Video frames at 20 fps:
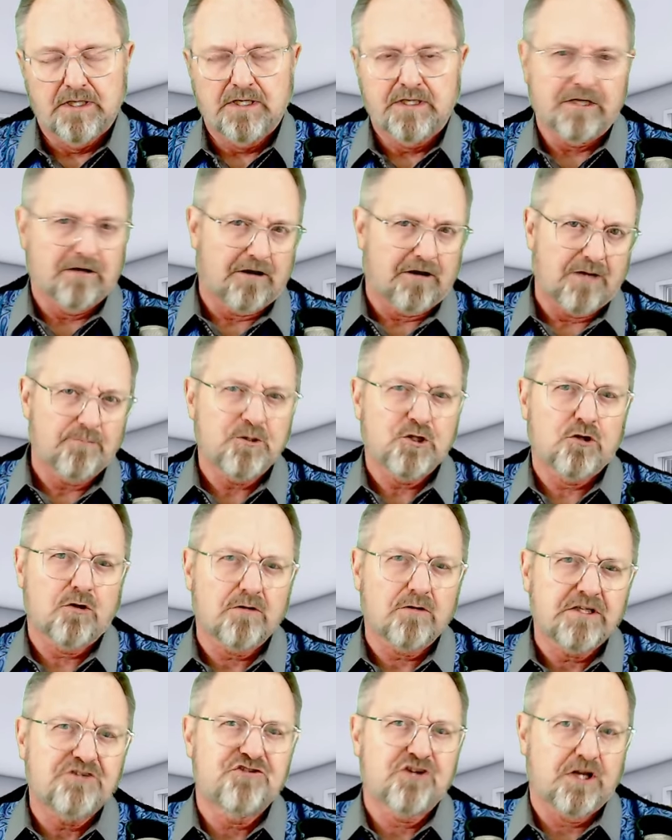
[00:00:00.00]
Now, I'm an
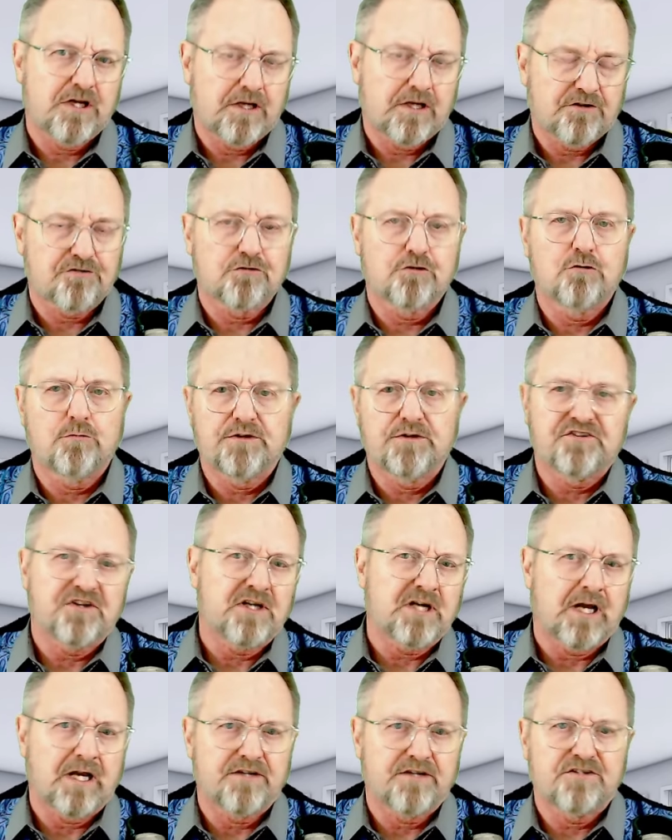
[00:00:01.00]
early Gen Xer who was in
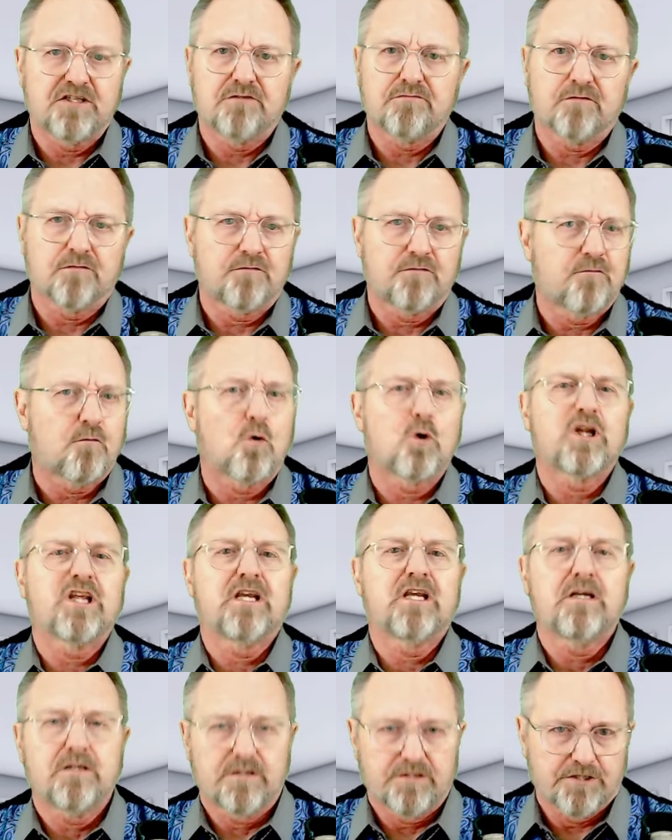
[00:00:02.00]
IT for
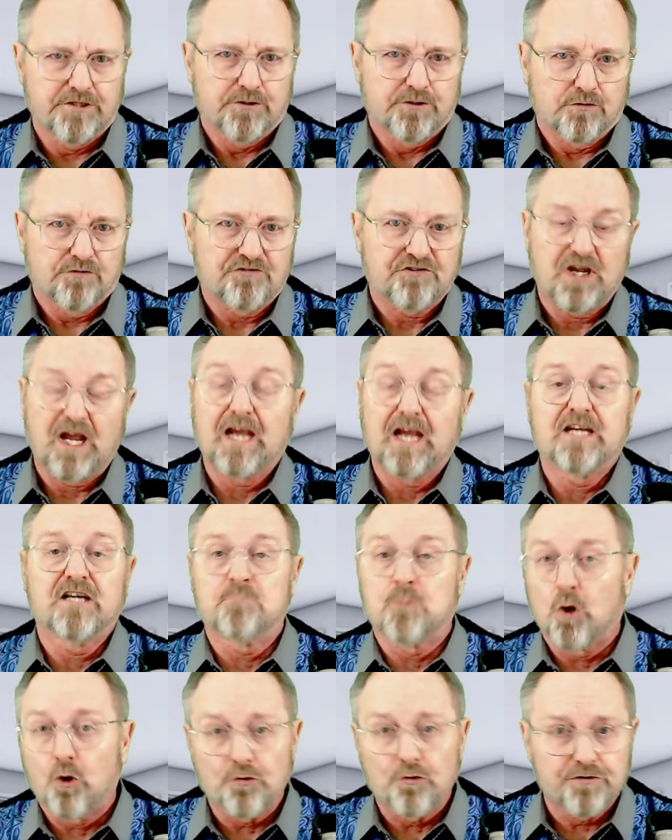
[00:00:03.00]
40 years. I
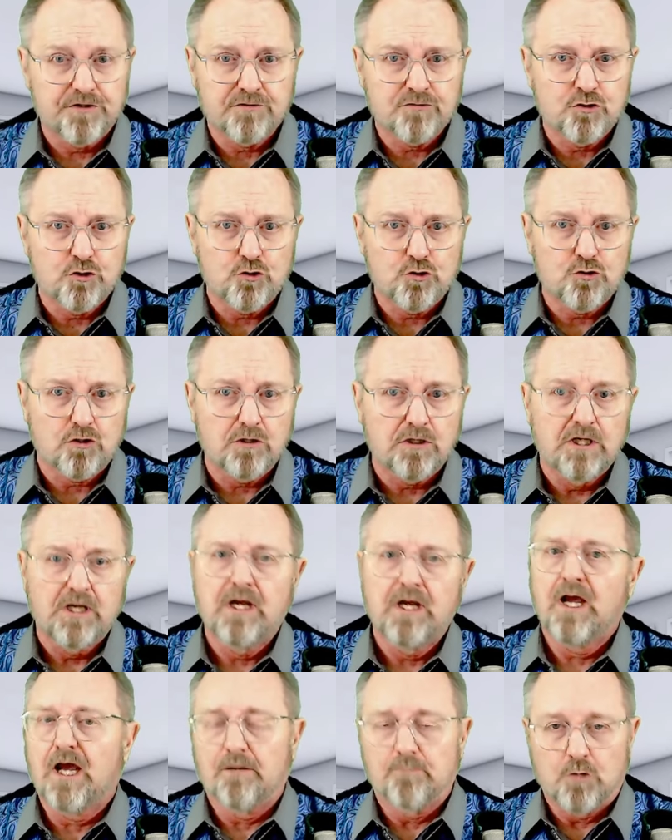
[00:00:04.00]
am older than Google.
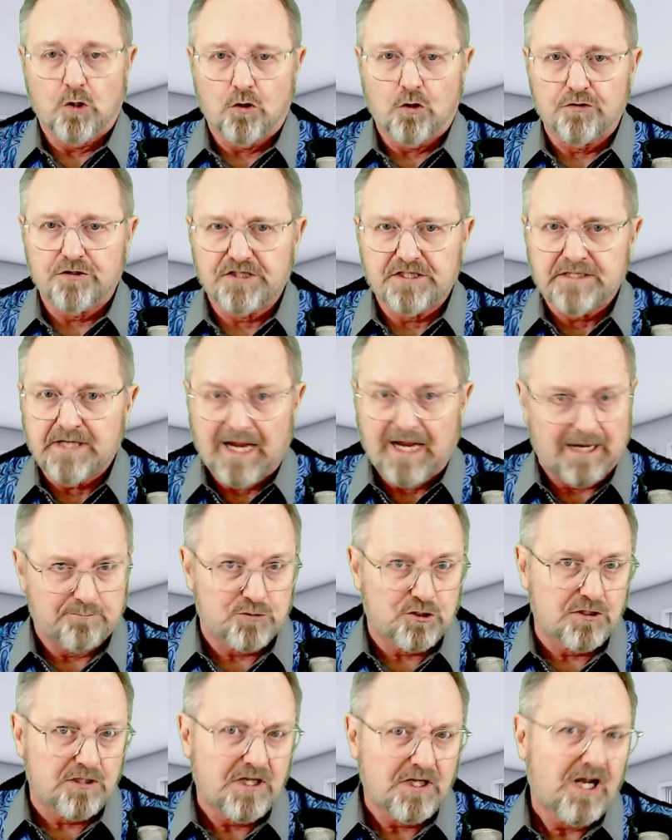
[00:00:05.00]
I'm older than
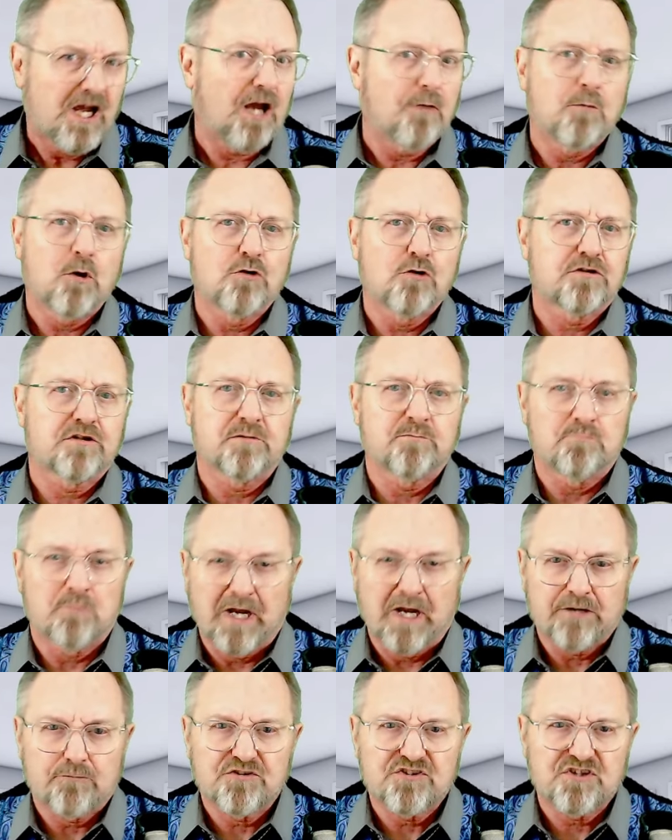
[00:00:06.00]
Apple. I'm older than
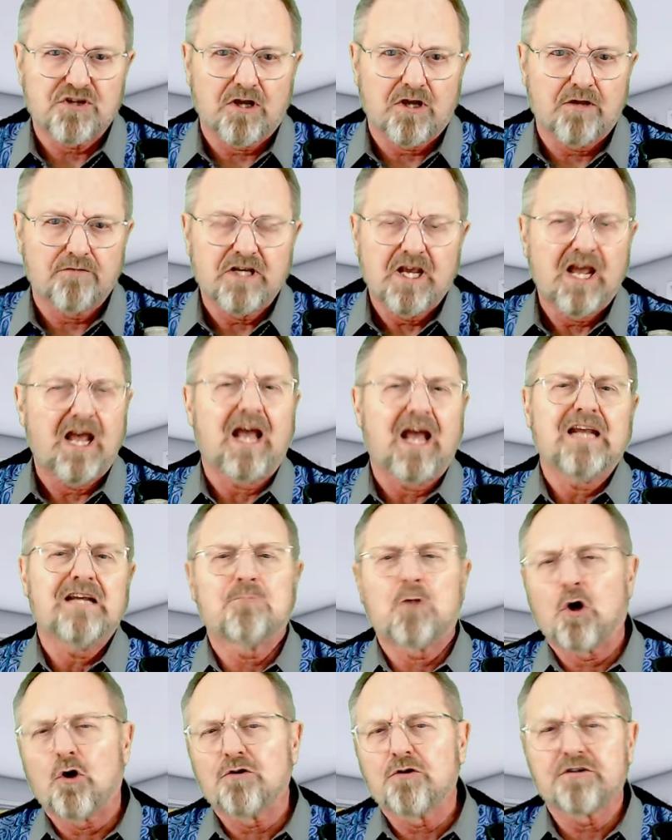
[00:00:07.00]
Microsoft. I am
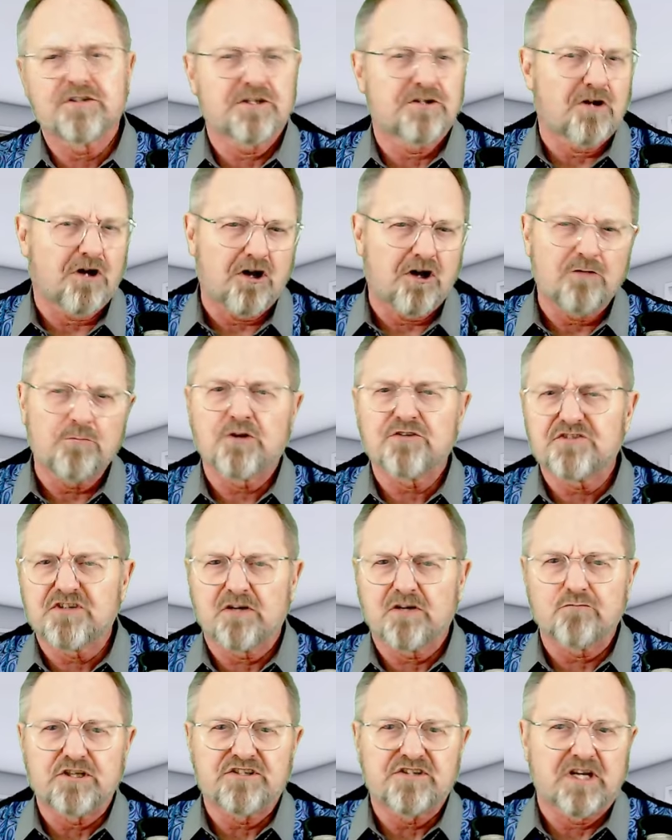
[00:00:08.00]
older than almost
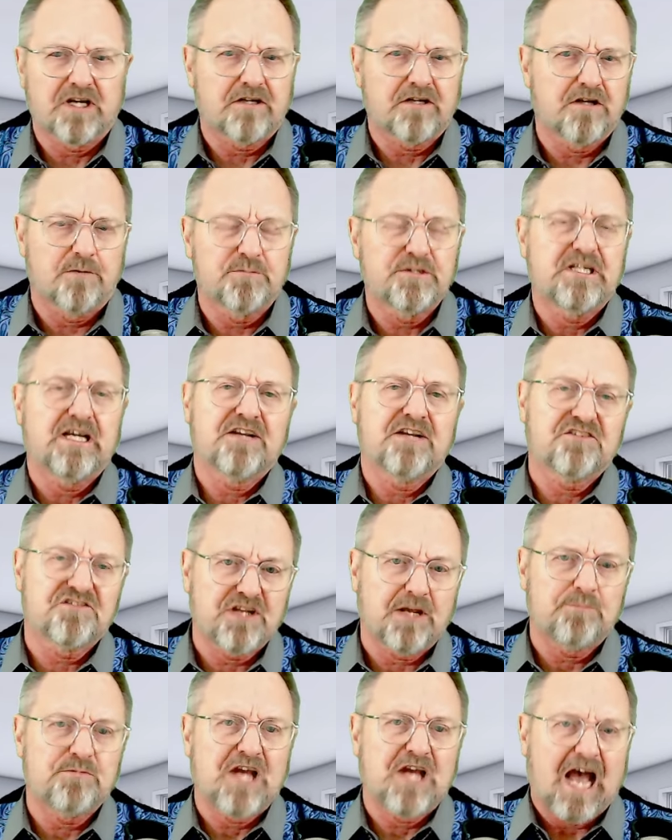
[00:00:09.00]
every tech company
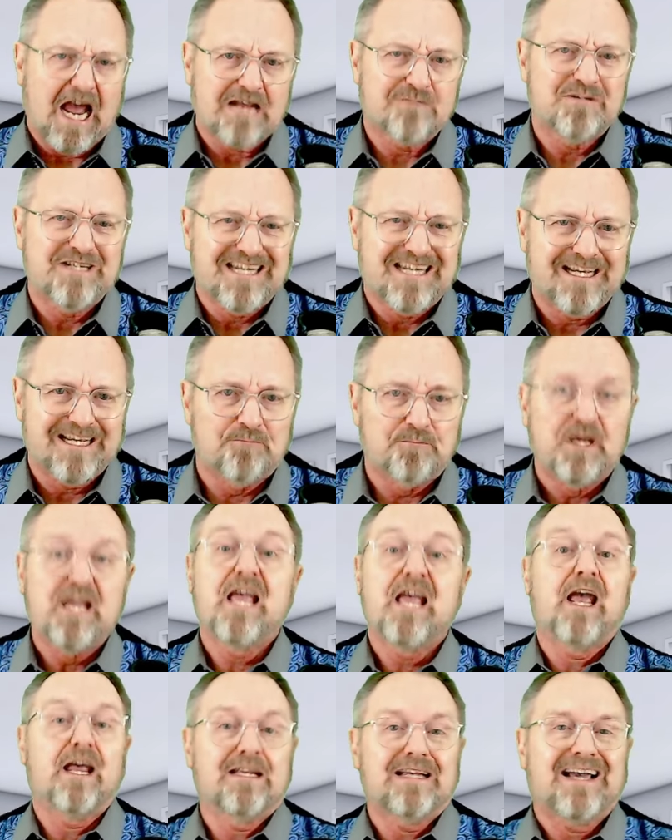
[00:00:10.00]
except IBM.
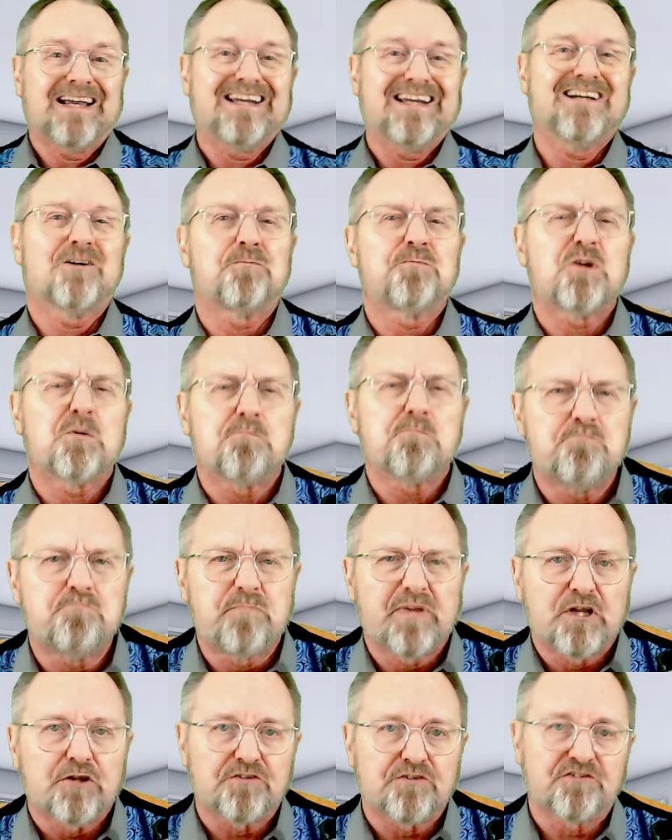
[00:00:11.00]
And I helped
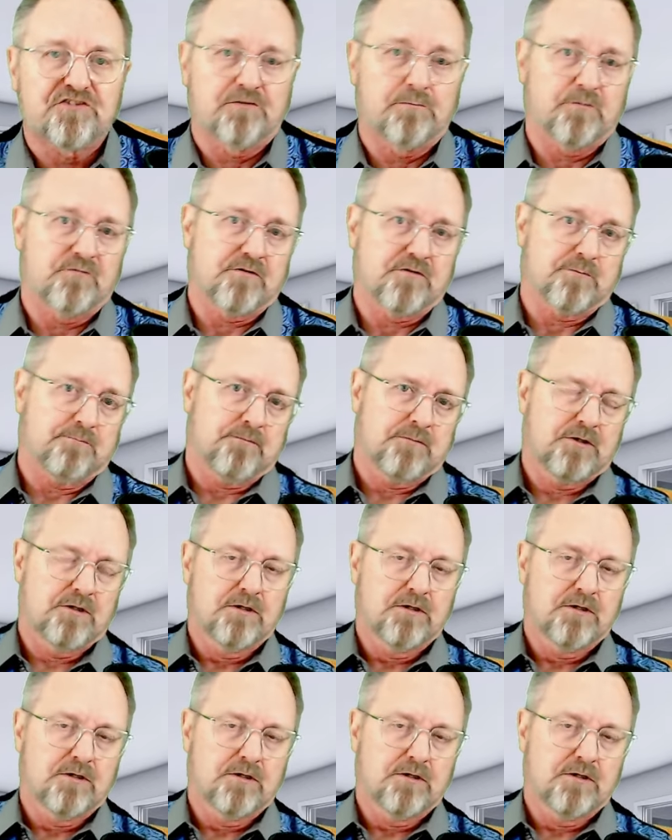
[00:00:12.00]
build some of them.